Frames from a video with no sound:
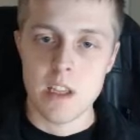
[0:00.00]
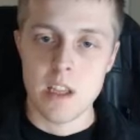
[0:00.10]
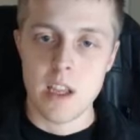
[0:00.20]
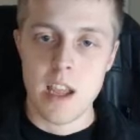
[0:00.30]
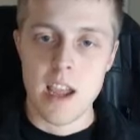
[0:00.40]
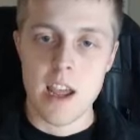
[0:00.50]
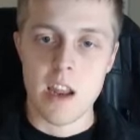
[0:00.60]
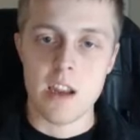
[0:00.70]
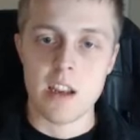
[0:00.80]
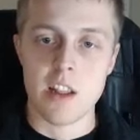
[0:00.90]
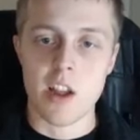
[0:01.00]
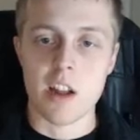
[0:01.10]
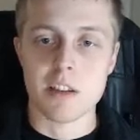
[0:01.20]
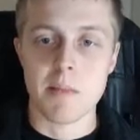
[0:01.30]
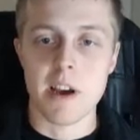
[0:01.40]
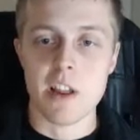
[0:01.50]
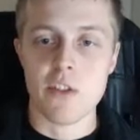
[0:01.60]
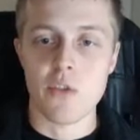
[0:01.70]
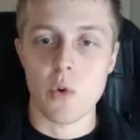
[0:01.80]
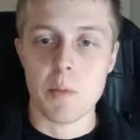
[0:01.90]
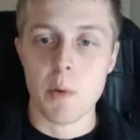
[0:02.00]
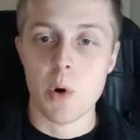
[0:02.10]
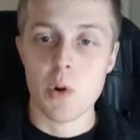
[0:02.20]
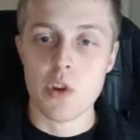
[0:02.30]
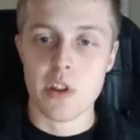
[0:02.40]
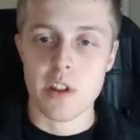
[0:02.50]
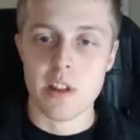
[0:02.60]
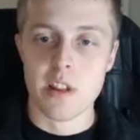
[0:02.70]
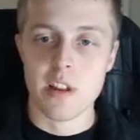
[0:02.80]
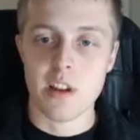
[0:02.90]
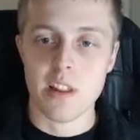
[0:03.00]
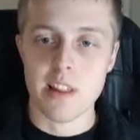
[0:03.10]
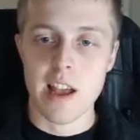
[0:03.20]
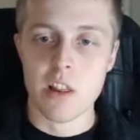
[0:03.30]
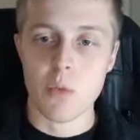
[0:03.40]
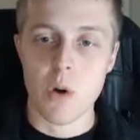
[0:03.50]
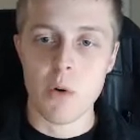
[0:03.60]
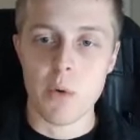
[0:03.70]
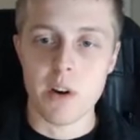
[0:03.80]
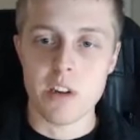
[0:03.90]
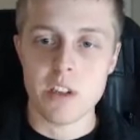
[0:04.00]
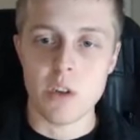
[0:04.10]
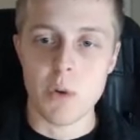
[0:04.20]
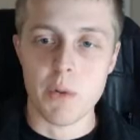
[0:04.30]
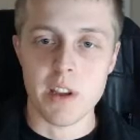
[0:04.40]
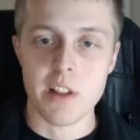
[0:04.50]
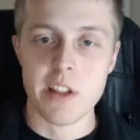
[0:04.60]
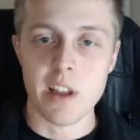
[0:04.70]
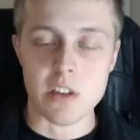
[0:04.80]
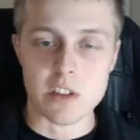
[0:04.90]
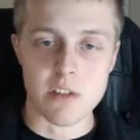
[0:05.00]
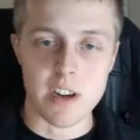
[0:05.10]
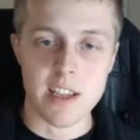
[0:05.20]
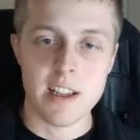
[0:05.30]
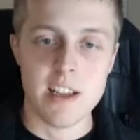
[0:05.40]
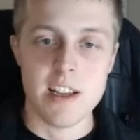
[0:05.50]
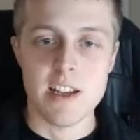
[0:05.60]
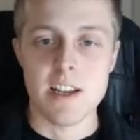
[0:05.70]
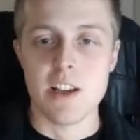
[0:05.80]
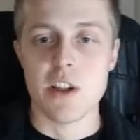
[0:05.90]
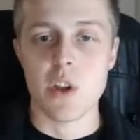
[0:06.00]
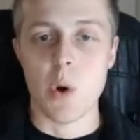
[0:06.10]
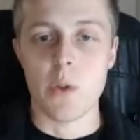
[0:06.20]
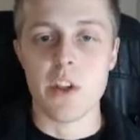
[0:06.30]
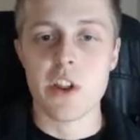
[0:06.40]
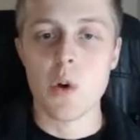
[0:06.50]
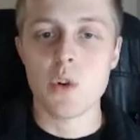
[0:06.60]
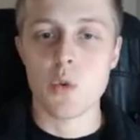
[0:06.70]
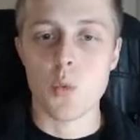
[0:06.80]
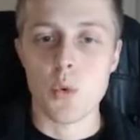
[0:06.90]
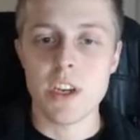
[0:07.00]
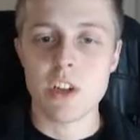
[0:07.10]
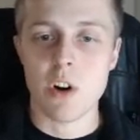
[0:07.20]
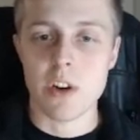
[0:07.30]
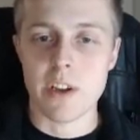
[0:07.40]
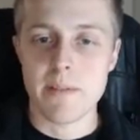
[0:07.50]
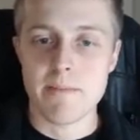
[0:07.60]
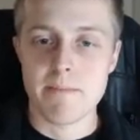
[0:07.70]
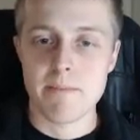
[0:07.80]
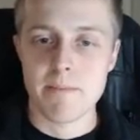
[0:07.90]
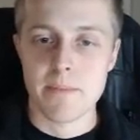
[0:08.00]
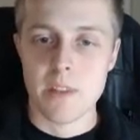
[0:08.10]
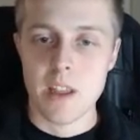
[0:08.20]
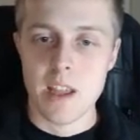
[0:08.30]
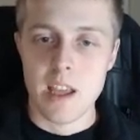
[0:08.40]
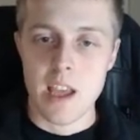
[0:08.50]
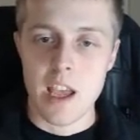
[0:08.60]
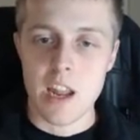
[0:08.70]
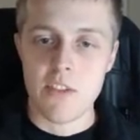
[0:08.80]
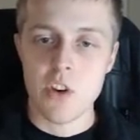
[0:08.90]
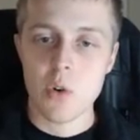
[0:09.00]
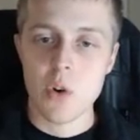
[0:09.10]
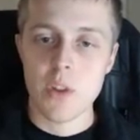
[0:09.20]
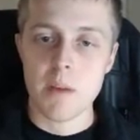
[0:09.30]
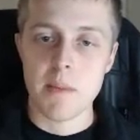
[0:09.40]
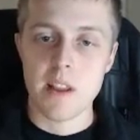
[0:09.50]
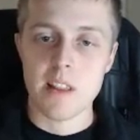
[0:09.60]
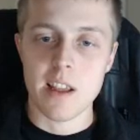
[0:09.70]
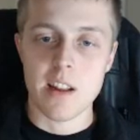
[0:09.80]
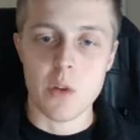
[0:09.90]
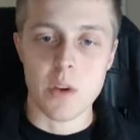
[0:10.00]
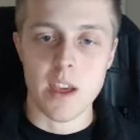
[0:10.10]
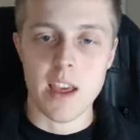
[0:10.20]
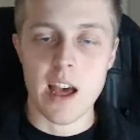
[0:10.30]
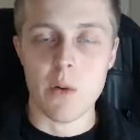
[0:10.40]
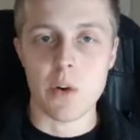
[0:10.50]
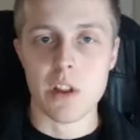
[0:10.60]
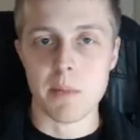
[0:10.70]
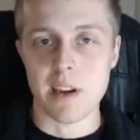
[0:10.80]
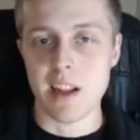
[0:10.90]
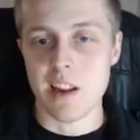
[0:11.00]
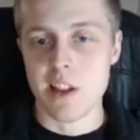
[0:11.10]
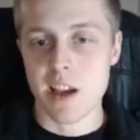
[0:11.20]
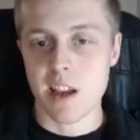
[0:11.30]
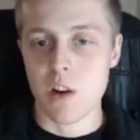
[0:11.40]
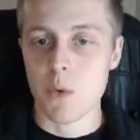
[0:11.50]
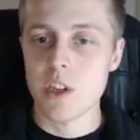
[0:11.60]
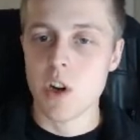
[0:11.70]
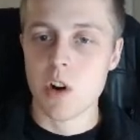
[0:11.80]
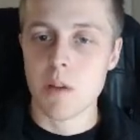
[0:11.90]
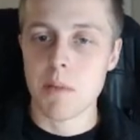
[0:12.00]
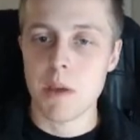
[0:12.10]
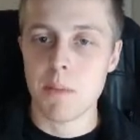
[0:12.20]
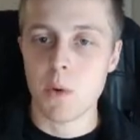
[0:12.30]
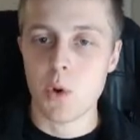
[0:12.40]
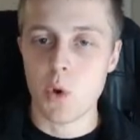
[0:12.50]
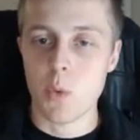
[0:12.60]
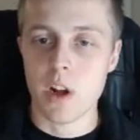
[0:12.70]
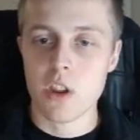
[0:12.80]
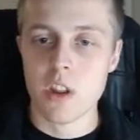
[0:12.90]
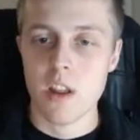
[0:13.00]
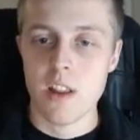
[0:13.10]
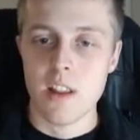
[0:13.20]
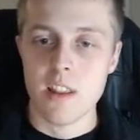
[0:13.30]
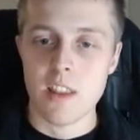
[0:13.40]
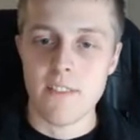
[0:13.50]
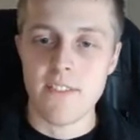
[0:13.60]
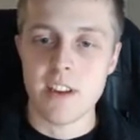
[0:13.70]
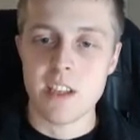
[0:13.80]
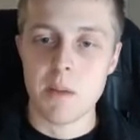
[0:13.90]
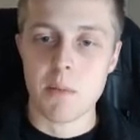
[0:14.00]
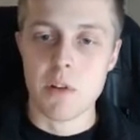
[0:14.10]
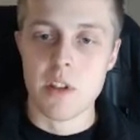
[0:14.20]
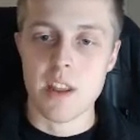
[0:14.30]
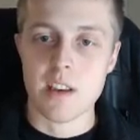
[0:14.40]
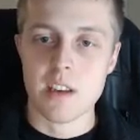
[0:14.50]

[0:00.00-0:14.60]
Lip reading: And it's optimized for purchases, because that's what we want to do. We want to get sales, right? So this is going to retarget, and if you don't know what that means, that is okay. I will explain it in a second. Retarget people who watch the 50%